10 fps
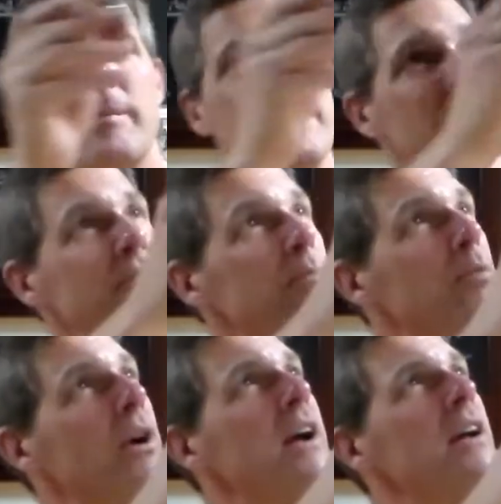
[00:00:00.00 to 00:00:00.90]
I mean, it's a
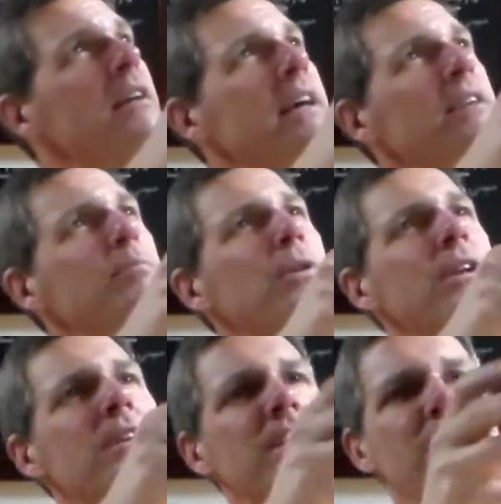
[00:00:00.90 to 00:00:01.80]
brown, yeah, it's pretty
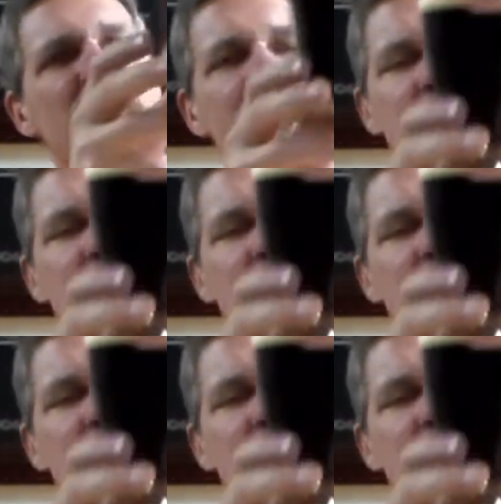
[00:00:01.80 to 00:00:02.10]
clear.